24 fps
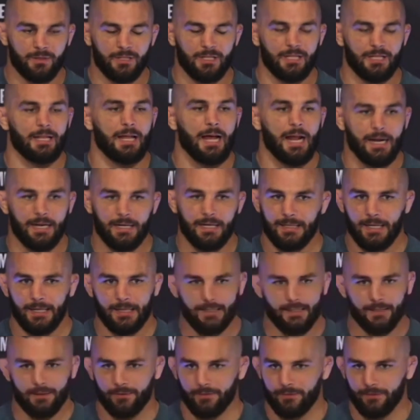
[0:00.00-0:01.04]
not
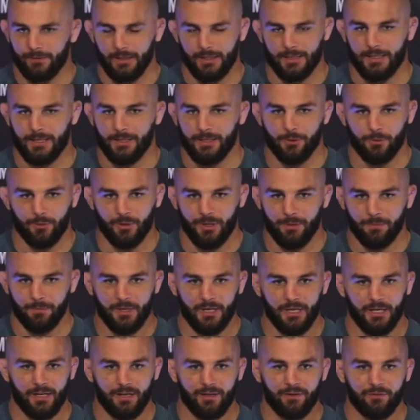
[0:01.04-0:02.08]
addictive, that's not the word I'm
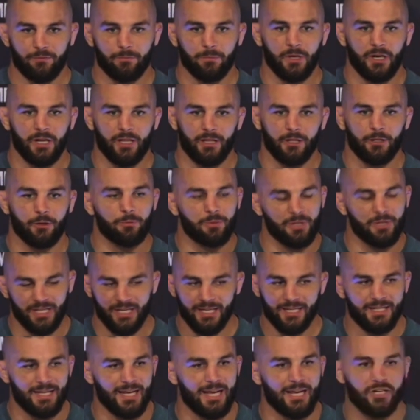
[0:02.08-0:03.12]
thinking of, but a little bit
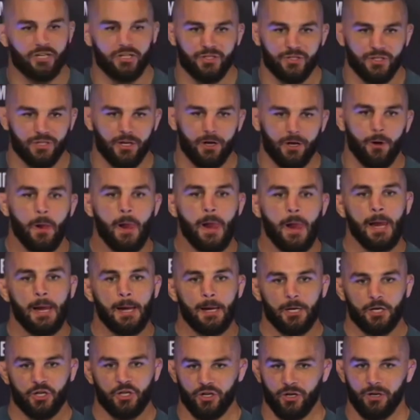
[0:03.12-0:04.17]
contagious. You know,
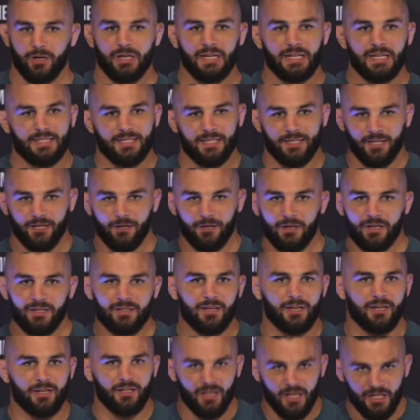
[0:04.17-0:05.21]
Sean gets in there and he's
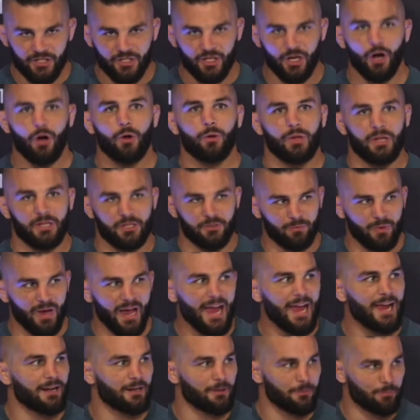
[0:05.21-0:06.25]
like, "Let's go, let's
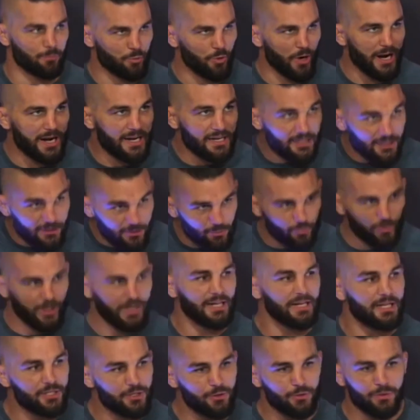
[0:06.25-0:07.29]
bang, I'm ready to
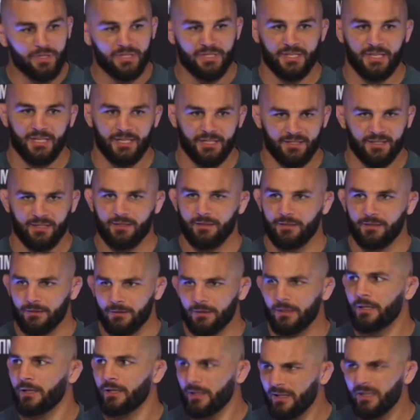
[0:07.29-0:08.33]
do this thing." It's like,
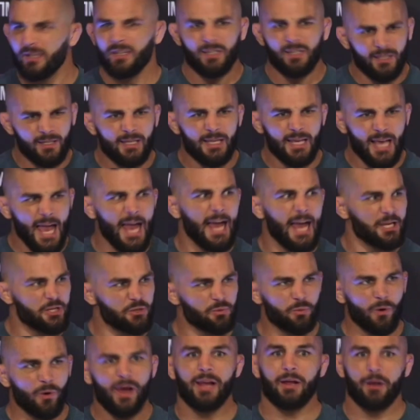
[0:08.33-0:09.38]
yeah, he's
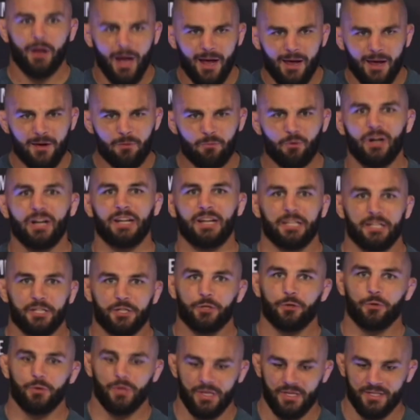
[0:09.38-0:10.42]
right, I am ready to
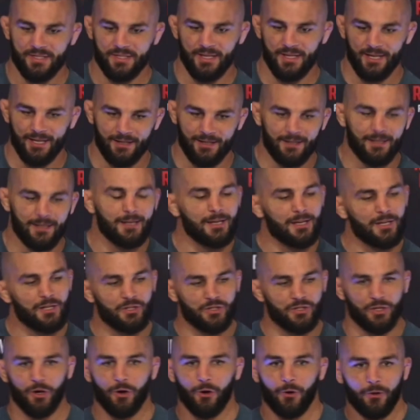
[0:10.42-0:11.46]
do this thing.
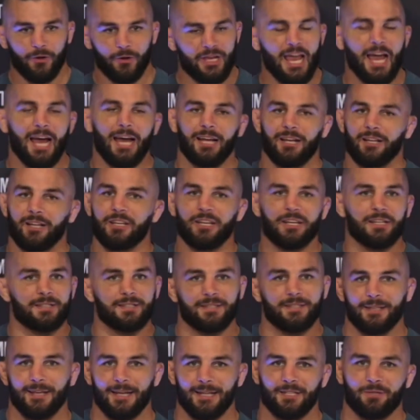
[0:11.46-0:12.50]
So yeah,
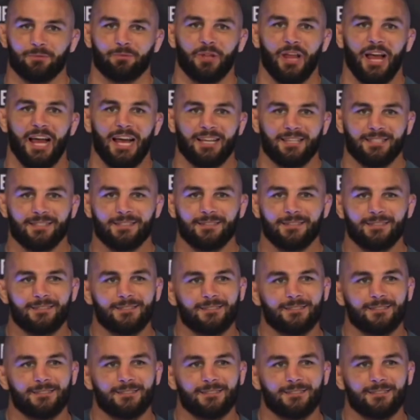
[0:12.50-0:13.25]
it's a blast.